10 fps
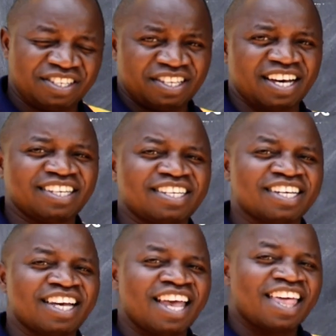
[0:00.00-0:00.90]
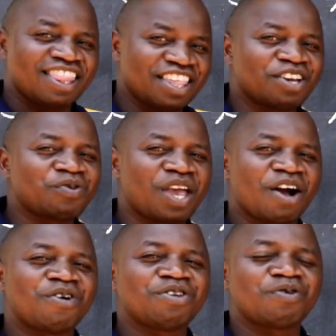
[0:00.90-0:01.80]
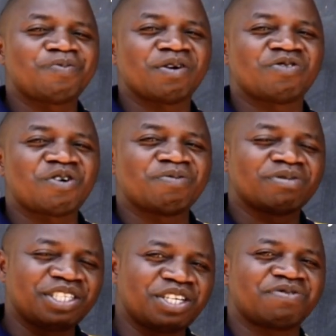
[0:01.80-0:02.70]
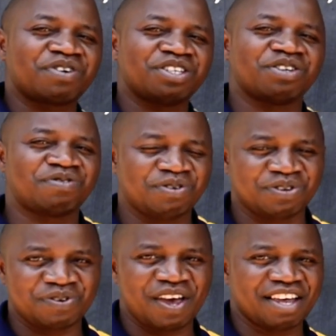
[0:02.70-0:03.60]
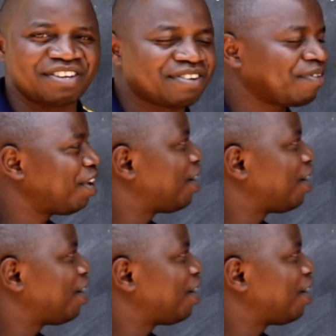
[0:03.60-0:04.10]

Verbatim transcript: See that? Then we are going to perform difference of two squares.